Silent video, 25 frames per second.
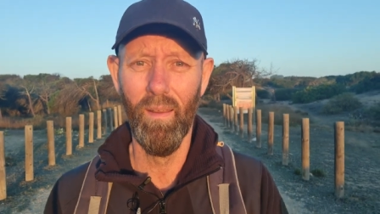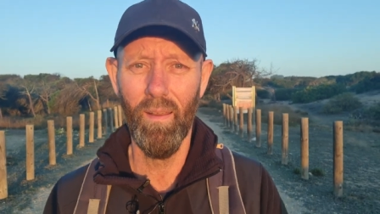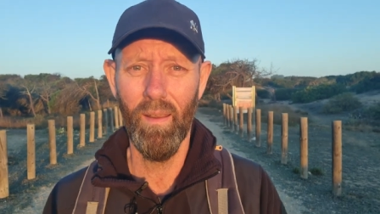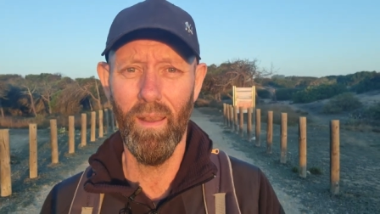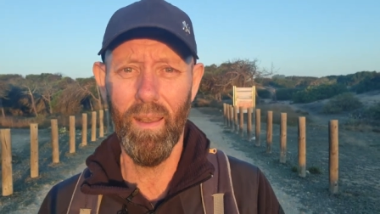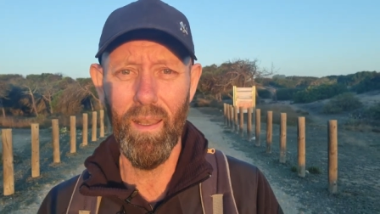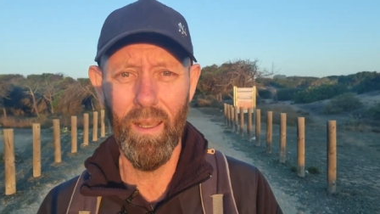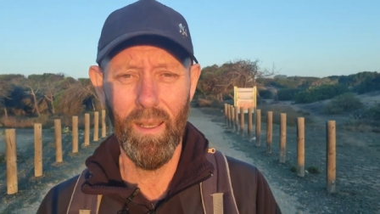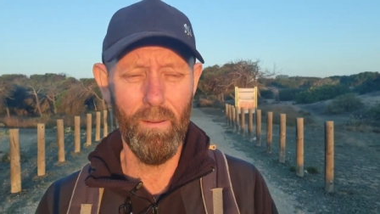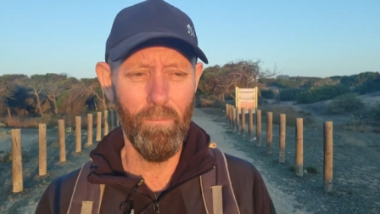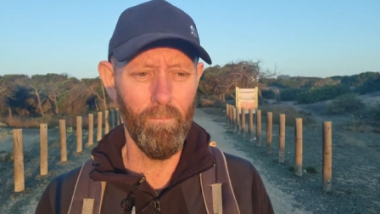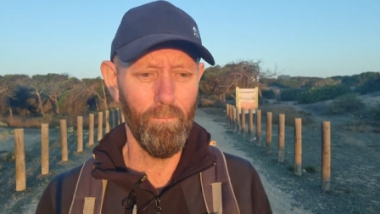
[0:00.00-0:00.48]

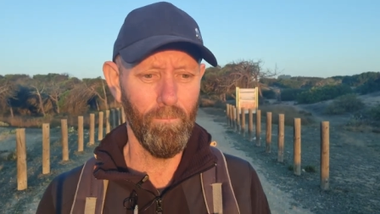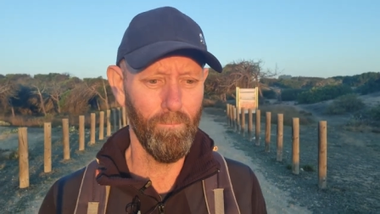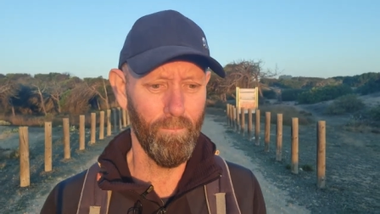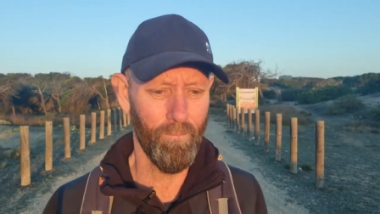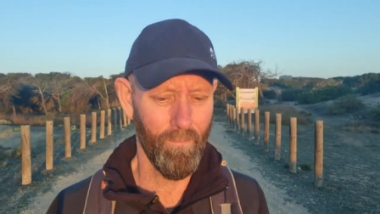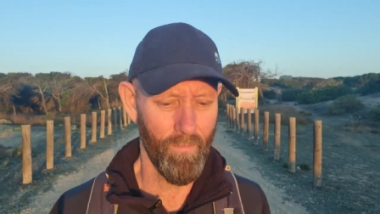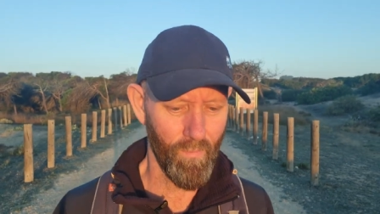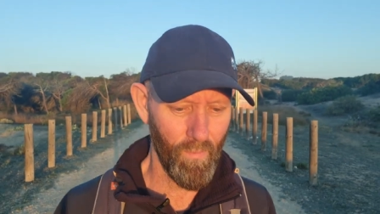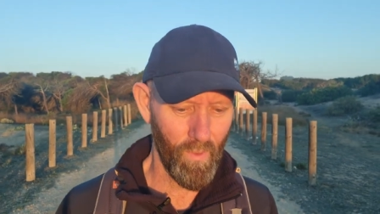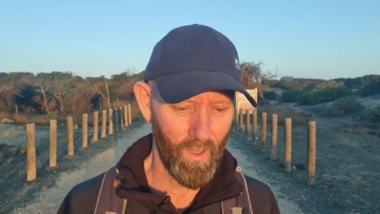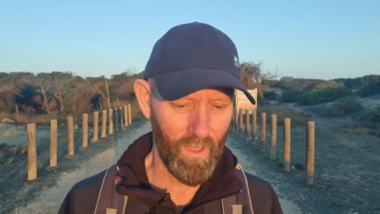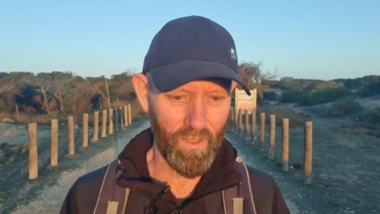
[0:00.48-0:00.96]
Um,
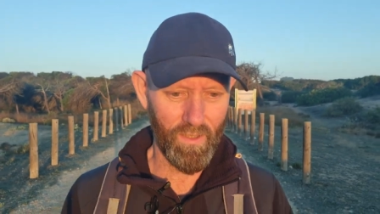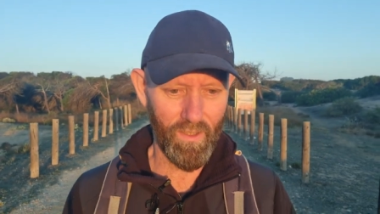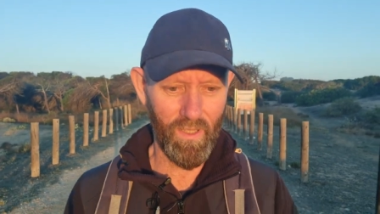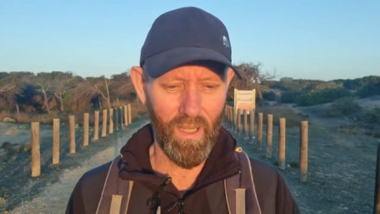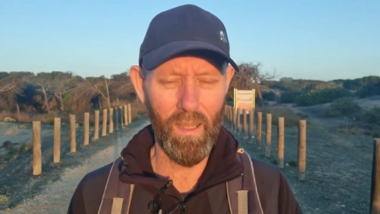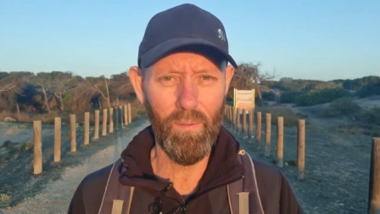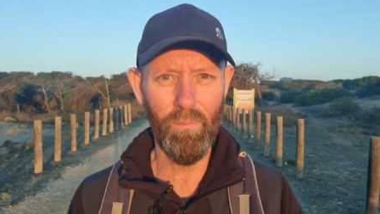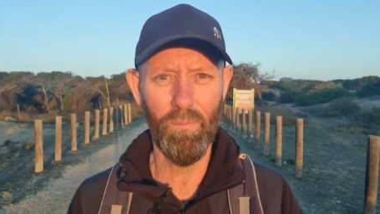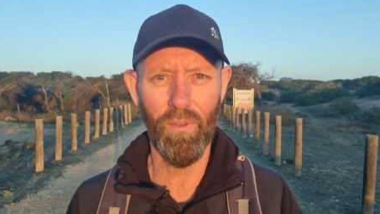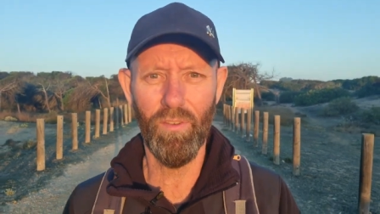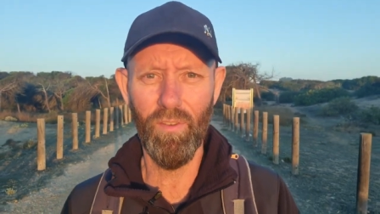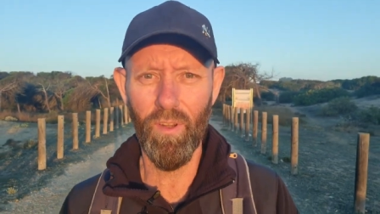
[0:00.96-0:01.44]
when it's
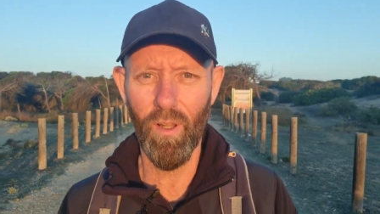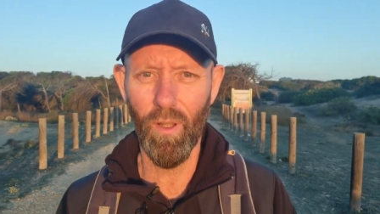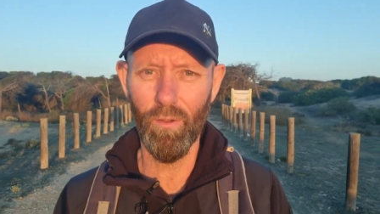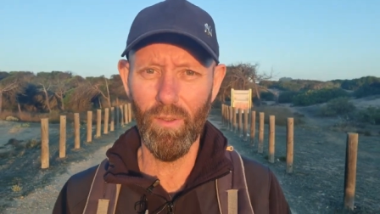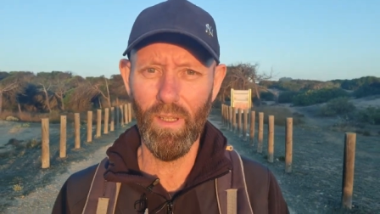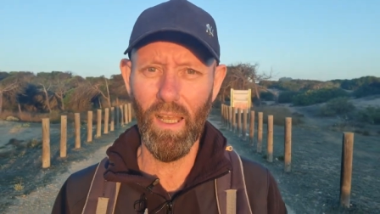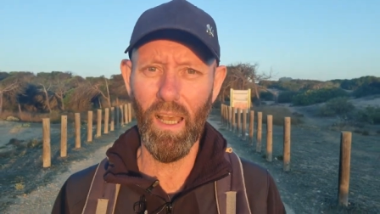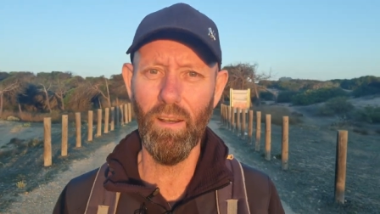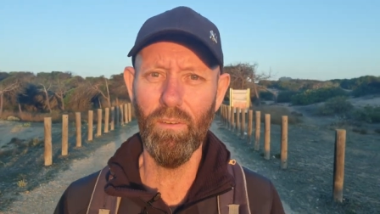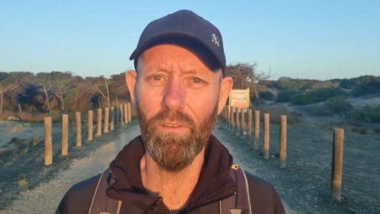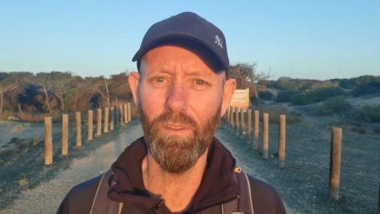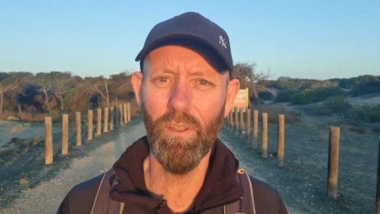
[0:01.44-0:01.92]
time to slow
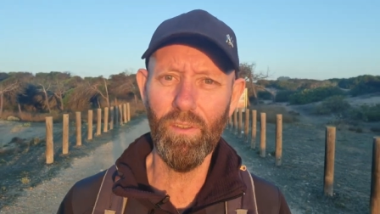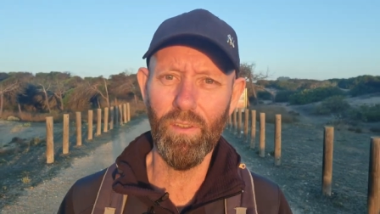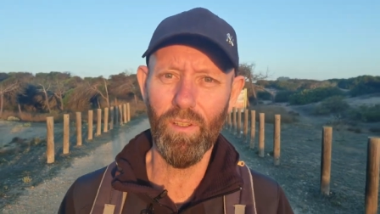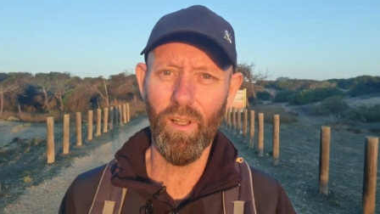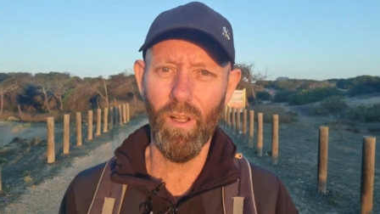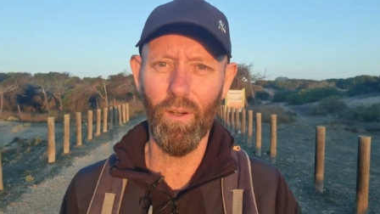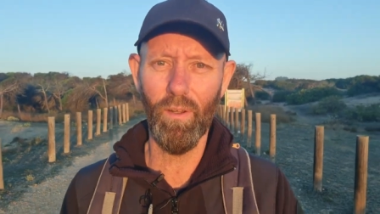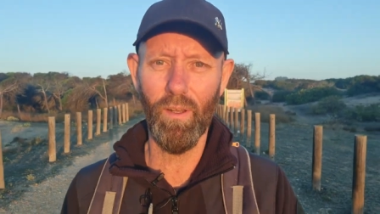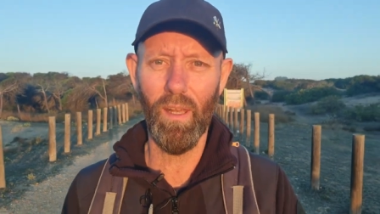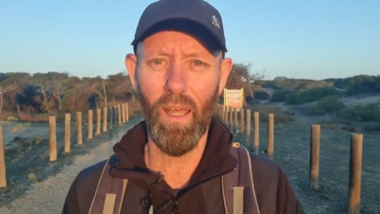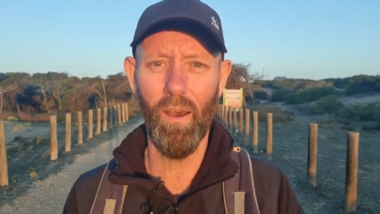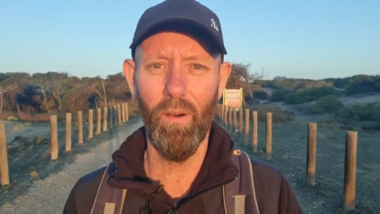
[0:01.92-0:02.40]
down, you
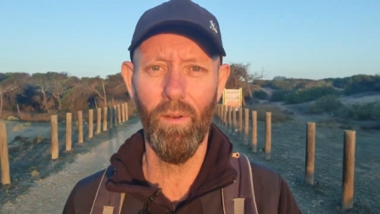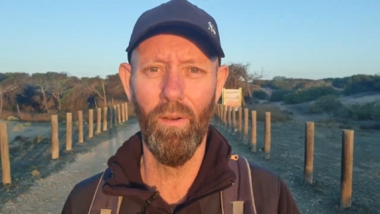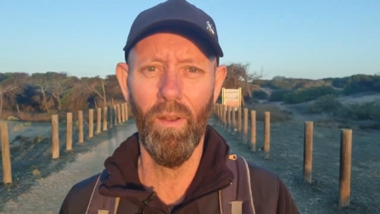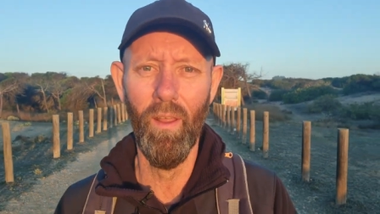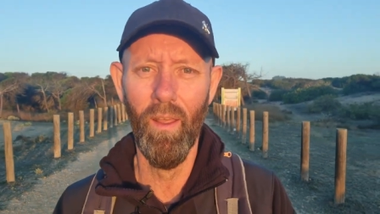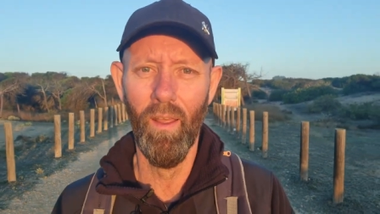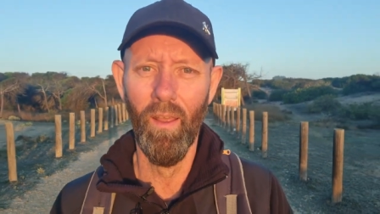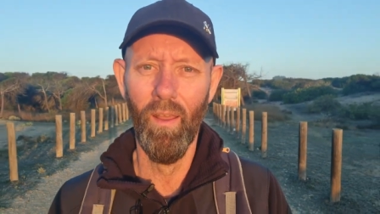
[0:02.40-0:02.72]
slow down.